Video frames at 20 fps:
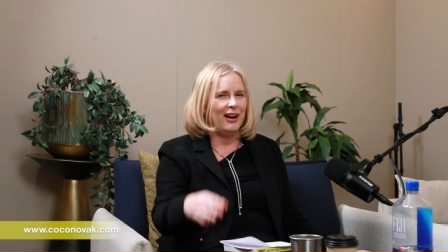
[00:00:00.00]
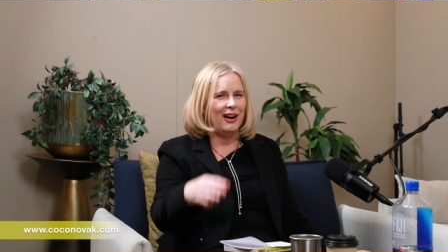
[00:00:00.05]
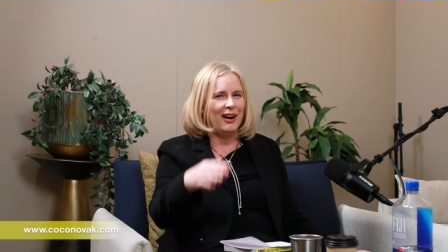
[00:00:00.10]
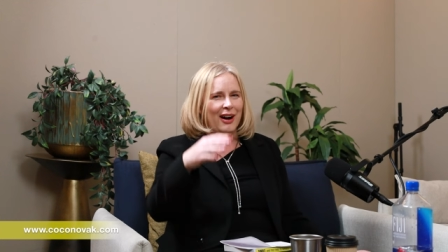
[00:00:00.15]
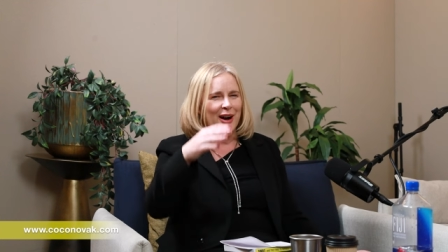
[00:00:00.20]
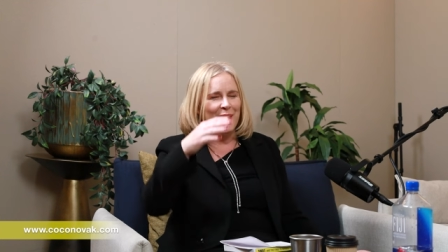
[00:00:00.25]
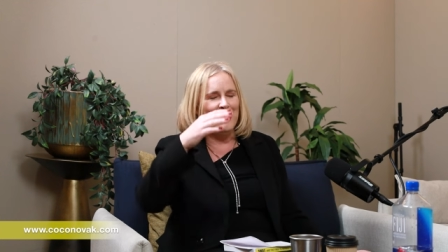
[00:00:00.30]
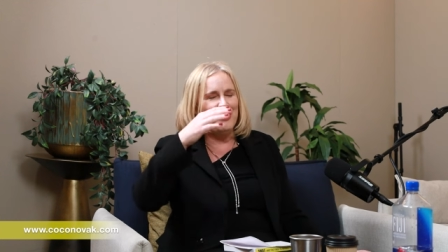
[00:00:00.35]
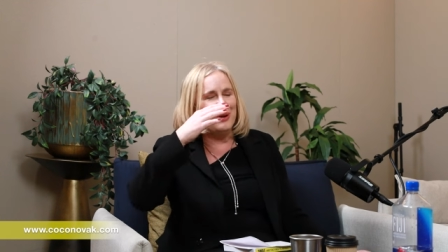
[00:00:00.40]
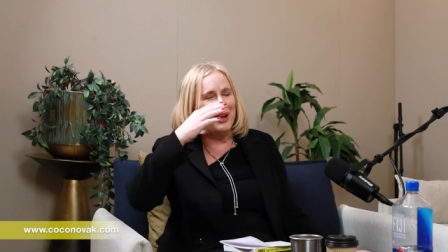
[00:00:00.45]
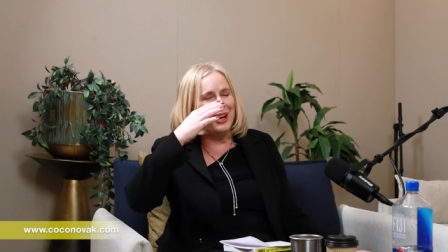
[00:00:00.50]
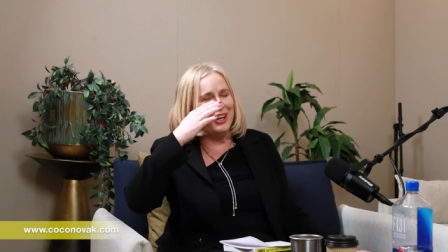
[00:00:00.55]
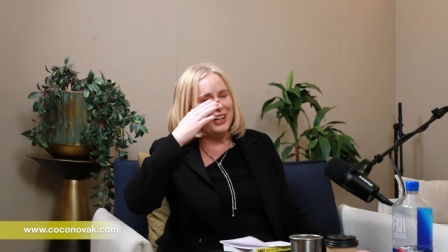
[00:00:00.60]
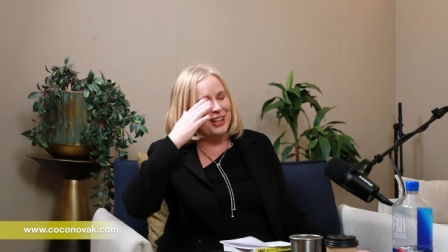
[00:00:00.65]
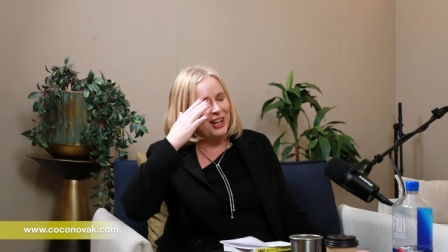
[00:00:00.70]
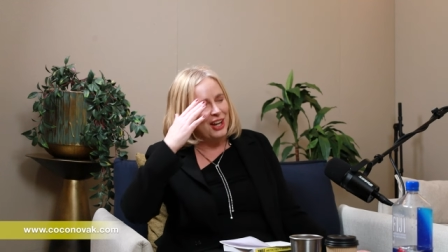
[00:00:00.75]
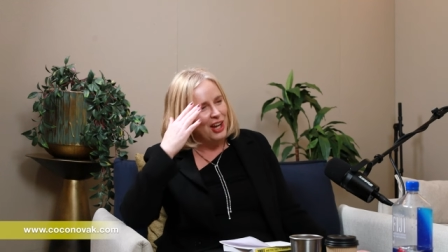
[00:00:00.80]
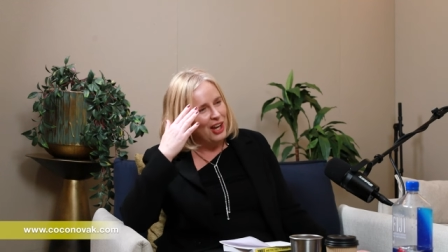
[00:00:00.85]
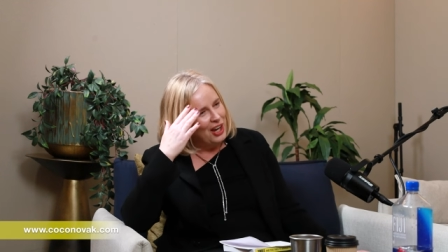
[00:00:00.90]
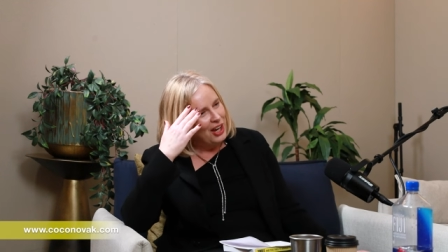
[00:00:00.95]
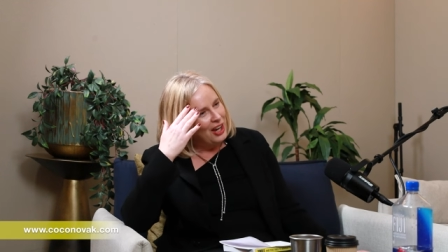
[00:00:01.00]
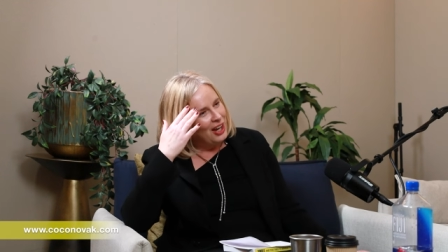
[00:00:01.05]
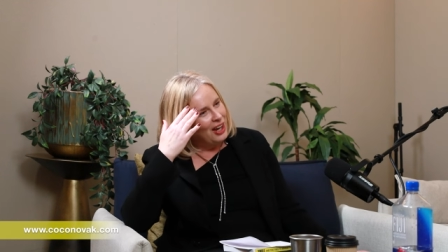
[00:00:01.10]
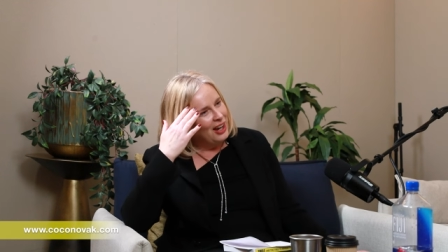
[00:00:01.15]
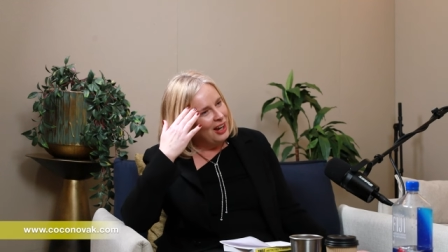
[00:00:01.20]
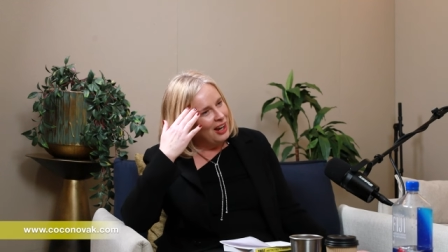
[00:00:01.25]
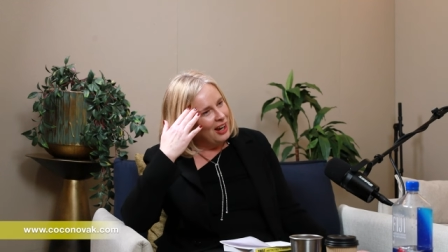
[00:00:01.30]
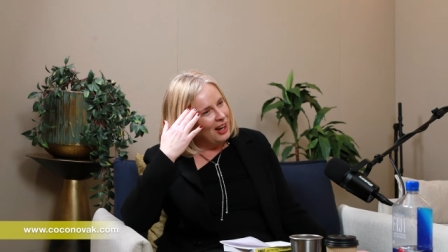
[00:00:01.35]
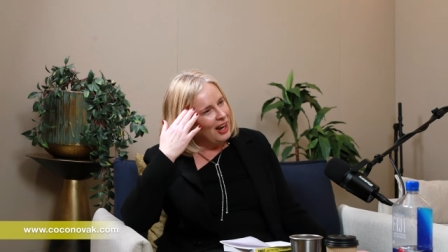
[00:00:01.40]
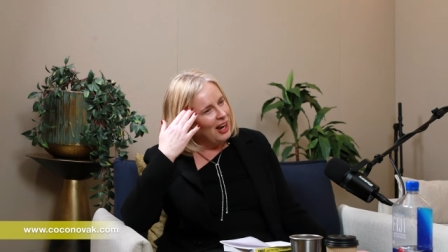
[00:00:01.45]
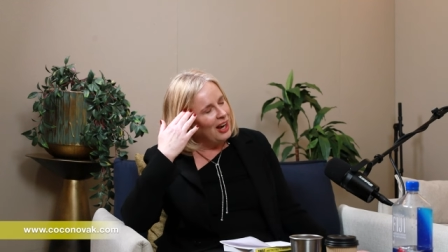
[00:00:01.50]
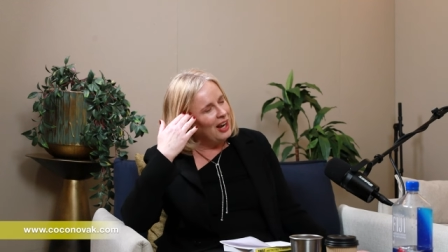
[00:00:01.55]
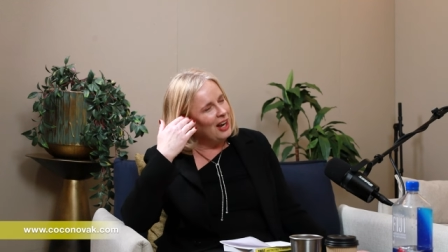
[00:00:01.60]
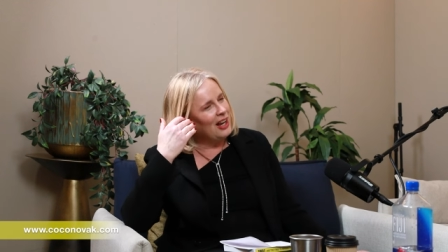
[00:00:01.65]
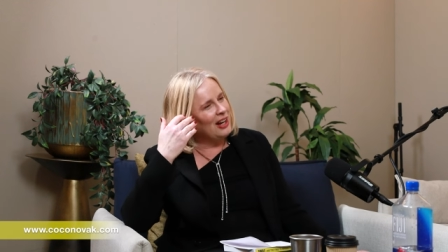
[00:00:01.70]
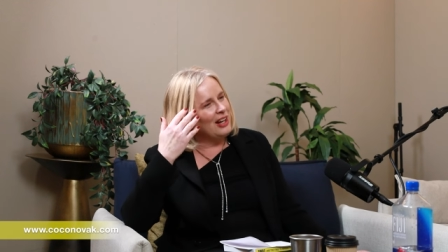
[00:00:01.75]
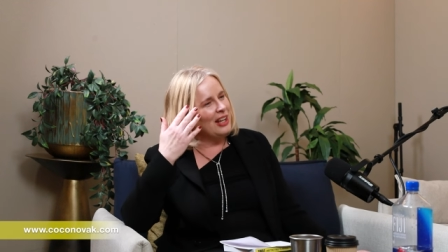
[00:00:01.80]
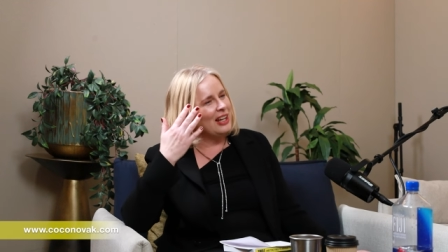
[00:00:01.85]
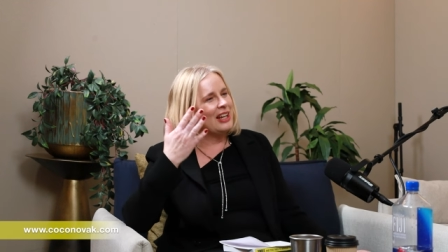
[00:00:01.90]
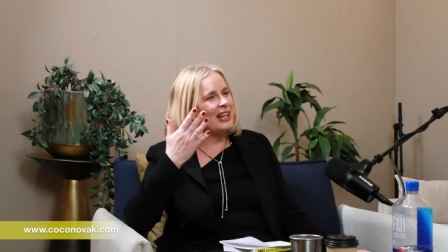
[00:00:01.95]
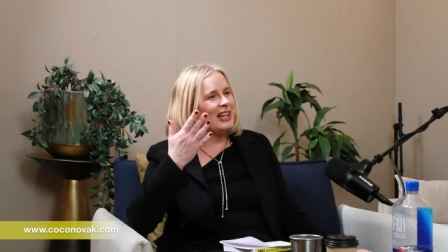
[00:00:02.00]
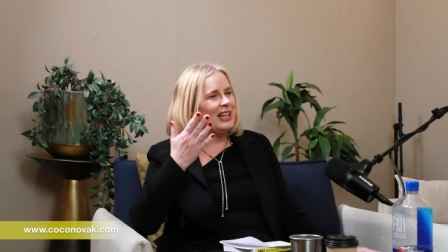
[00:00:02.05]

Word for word: I'm like... Yeah. Like,